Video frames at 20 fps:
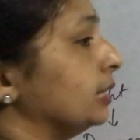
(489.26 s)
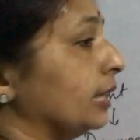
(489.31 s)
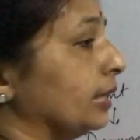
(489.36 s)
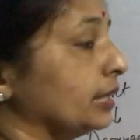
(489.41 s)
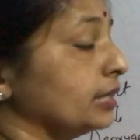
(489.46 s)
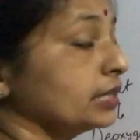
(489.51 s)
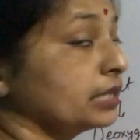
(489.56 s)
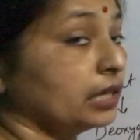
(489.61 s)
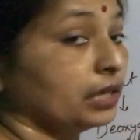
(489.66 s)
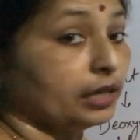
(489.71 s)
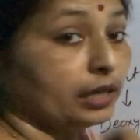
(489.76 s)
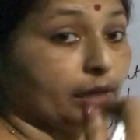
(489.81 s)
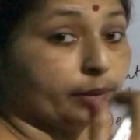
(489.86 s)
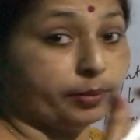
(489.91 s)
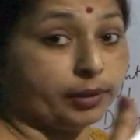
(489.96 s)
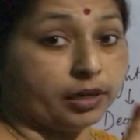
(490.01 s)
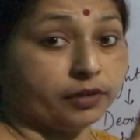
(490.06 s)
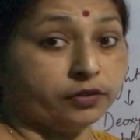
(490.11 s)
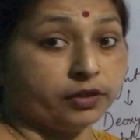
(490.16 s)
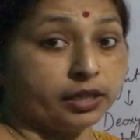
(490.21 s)
that is
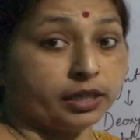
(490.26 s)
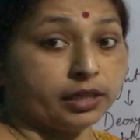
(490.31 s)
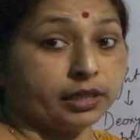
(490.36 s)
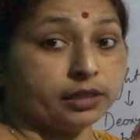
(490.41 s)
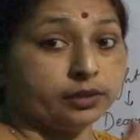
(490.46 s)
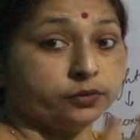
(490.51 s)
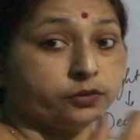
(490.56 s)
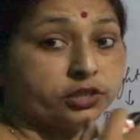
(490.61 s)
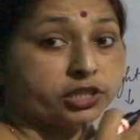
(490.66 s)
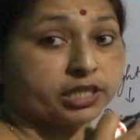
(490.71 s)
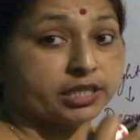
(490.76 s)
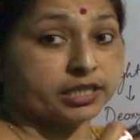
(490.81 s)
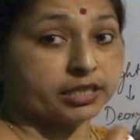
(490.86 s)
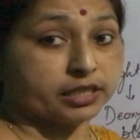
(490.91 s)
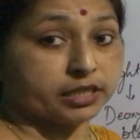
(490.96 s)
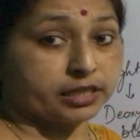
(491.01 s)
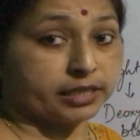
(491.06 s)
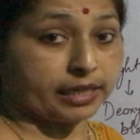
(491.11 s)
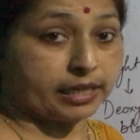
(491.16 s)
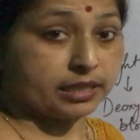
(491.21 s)
above heart, which is the
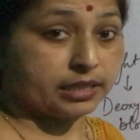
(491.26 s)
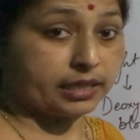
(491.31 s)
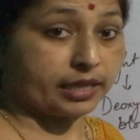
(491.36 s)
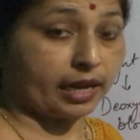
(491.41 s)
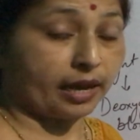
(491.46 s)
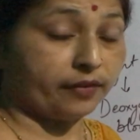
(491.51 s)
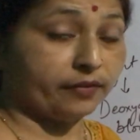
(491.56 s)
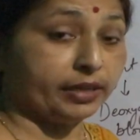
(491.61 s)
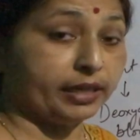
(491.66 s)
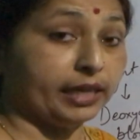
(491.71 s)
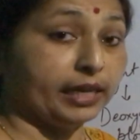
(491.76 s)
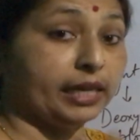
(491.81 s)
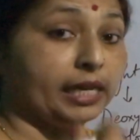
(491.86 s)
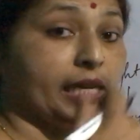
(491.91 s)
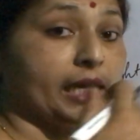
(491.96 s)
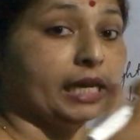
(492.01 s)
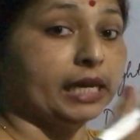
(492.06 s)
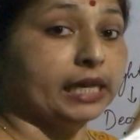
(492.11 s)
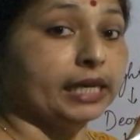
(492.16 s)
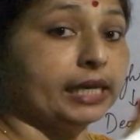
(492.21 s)
chest cavity,
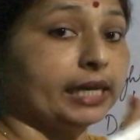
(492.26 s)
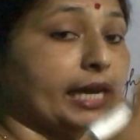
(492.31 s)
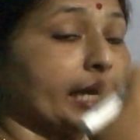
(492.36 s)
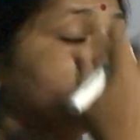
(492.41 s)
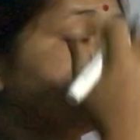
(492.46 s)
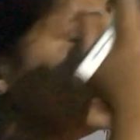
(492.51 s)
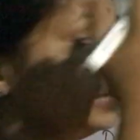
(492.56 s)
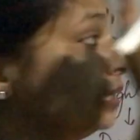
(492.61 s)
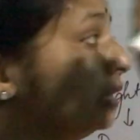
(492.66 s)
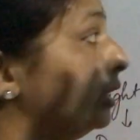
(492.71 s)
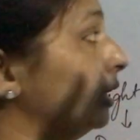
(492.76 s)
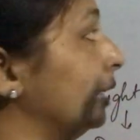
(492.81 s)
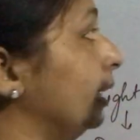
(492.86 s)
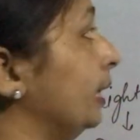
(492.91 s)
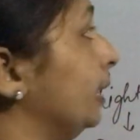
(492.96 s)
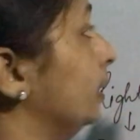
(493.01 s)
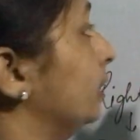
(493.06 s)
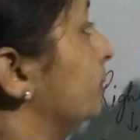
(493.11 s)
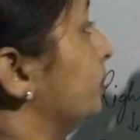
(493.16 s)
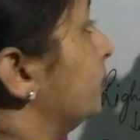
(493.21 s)
neck
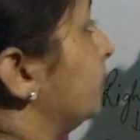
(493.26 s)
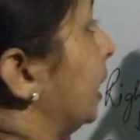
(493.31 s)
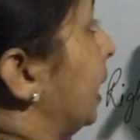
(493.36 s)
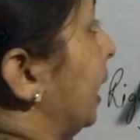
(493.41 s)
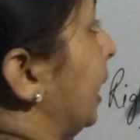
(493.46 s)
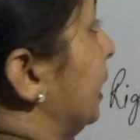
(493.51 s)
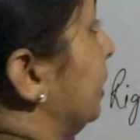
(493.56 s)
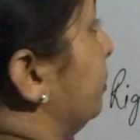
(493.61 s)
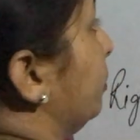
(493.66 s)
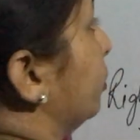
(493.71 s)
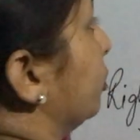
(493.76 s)
and head